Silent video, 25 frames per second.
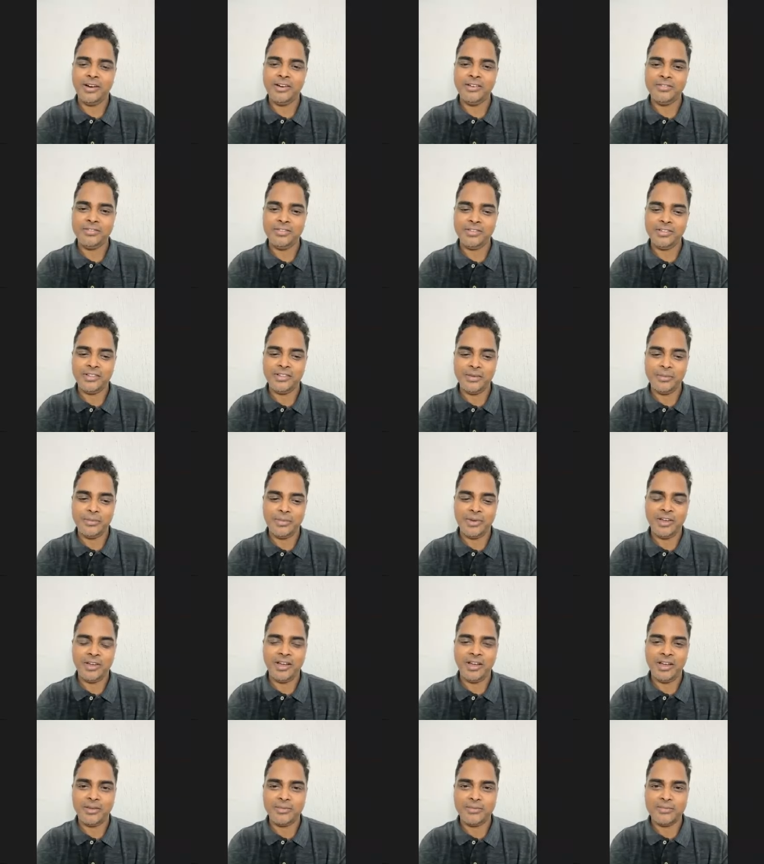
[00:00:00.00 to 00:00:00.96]
wonderful,
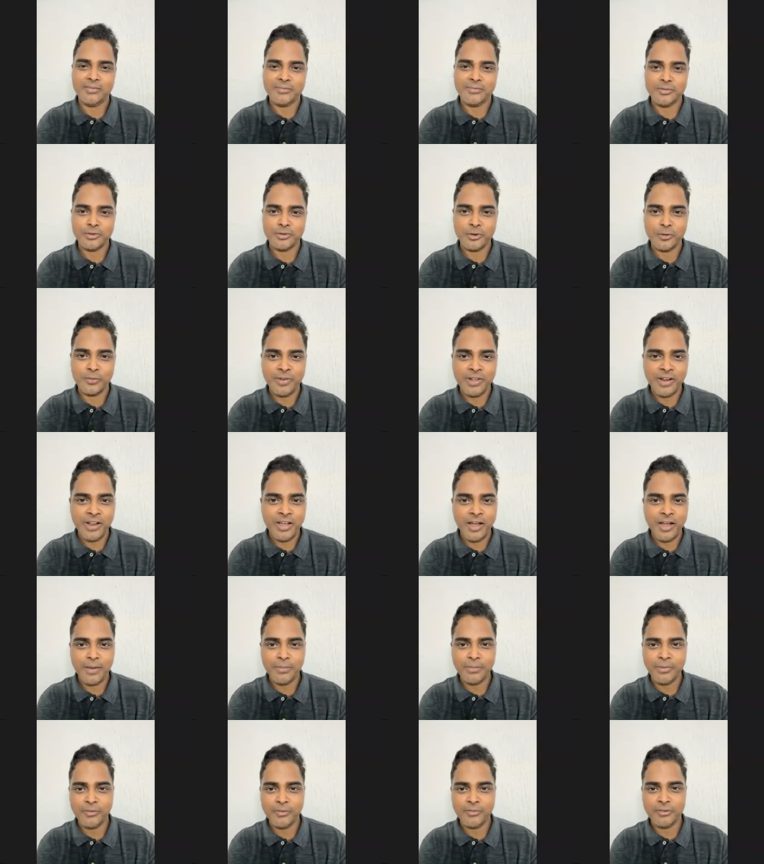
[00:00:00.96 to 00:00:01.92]
Deepika. I'm so very
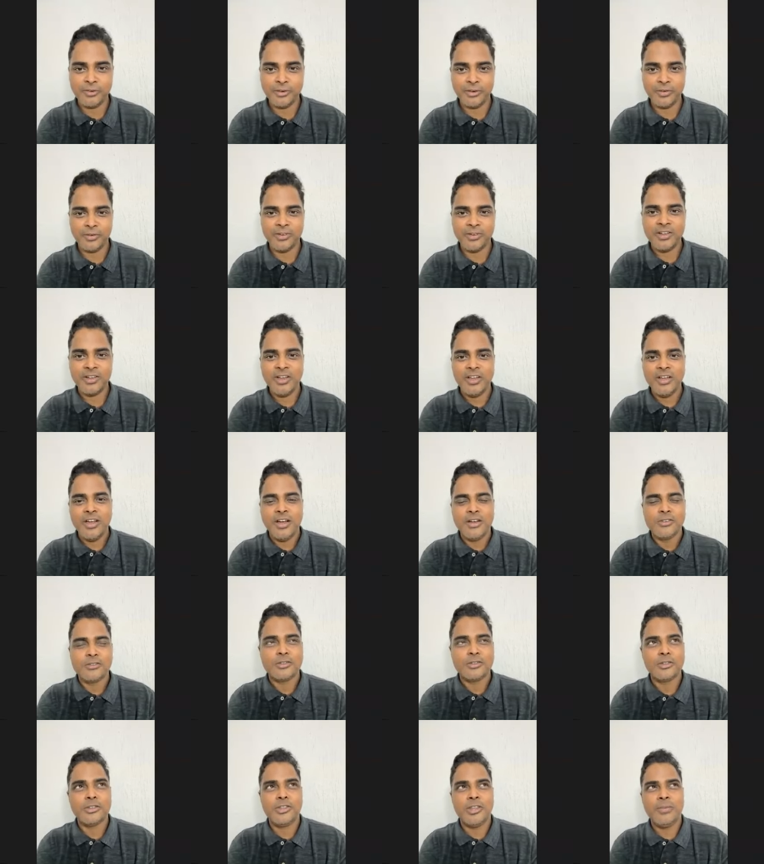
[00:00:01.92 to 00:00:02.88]
happy for you.
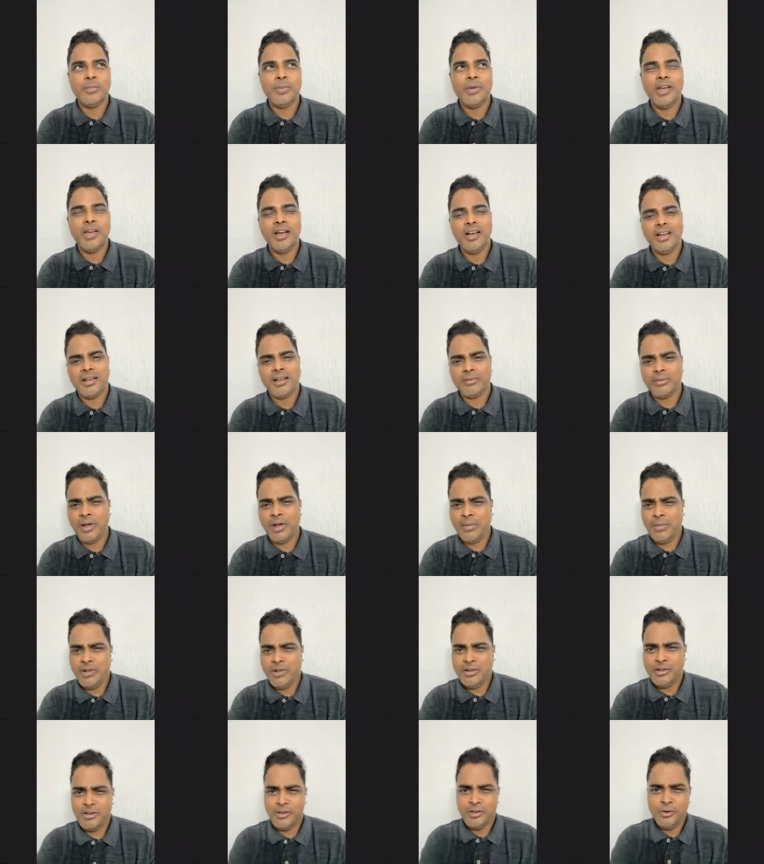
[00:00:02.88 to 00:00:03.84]
So Deepika,
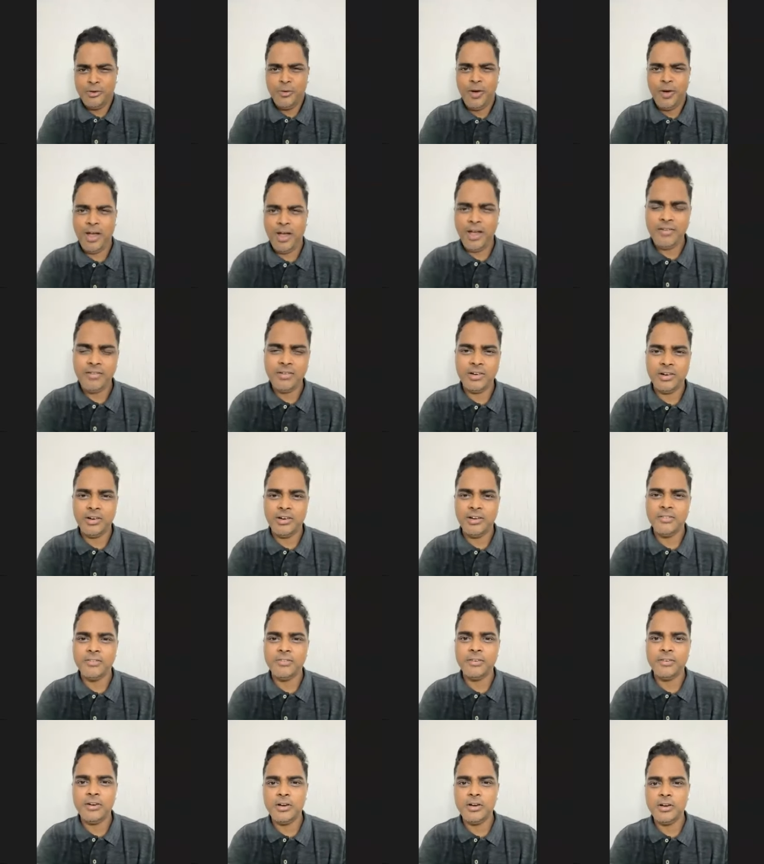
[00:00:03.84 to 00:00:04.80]
I mean, you have a
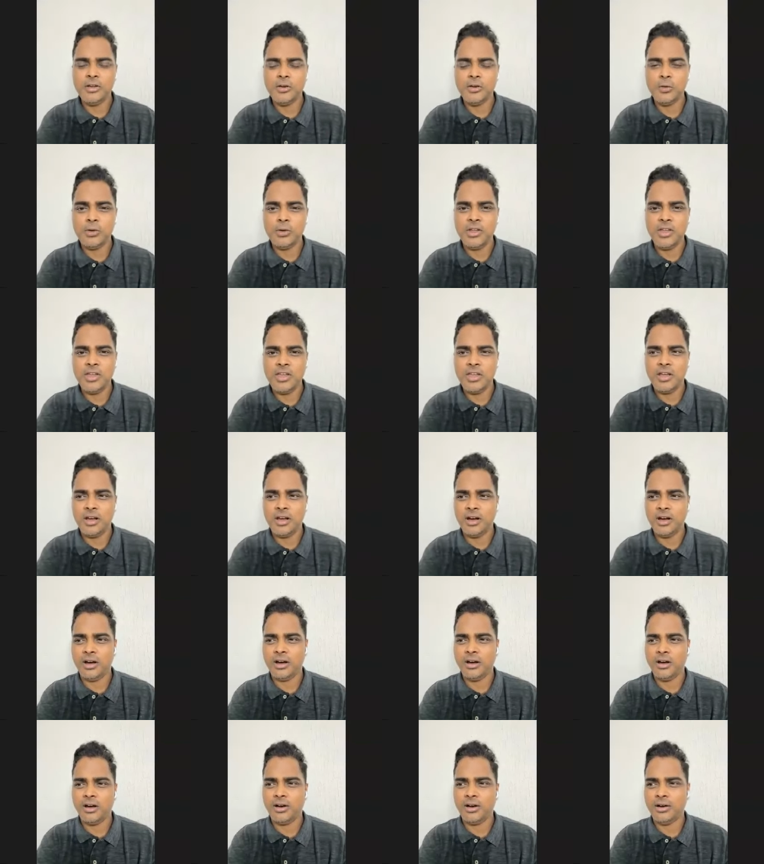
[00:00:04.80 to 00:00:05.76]
different, unique,
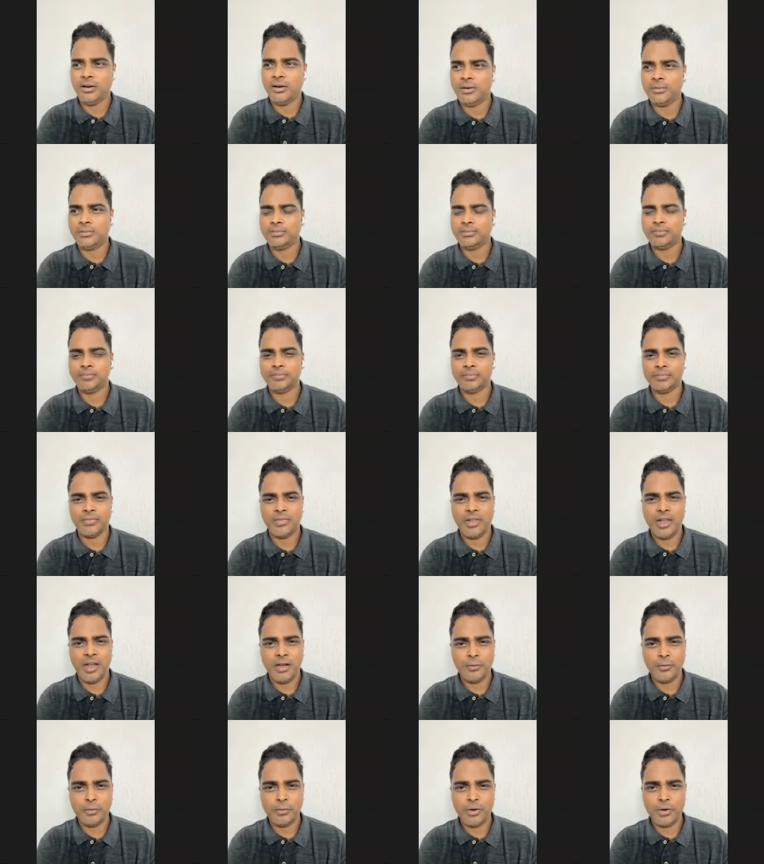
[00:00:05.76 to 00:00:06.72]
uh,
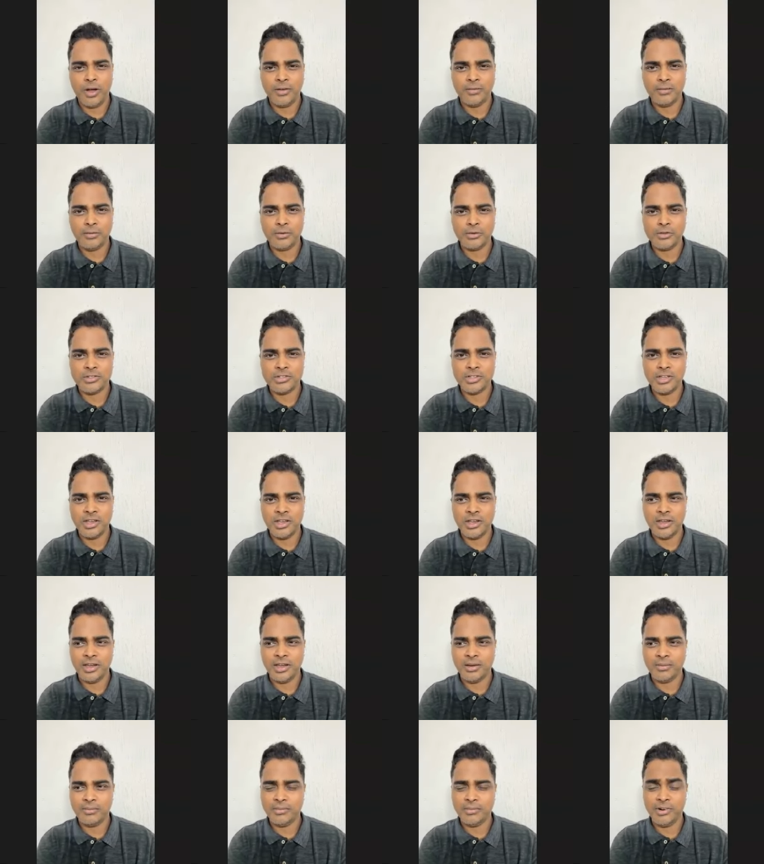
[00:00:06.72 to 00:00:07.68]
I, I would
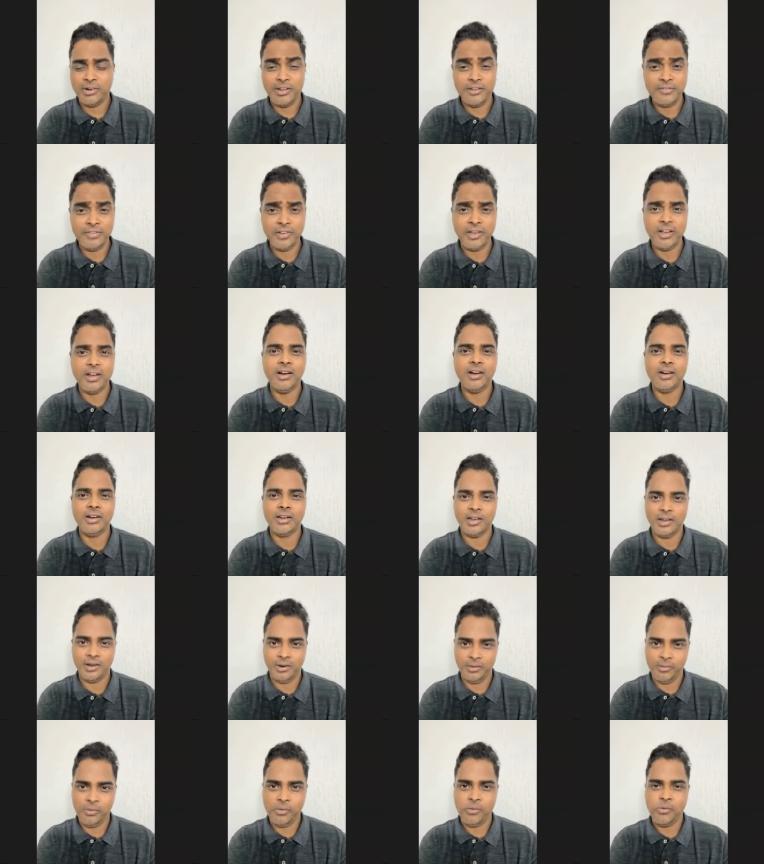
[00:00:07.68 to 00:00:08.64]
say,
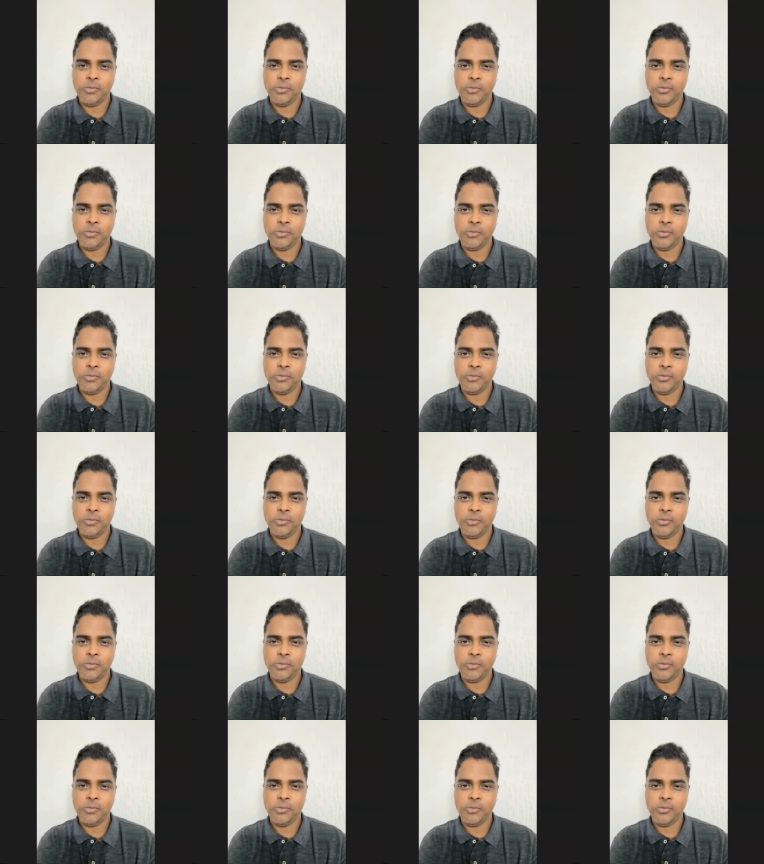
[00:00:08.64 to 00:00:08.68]
difficulty,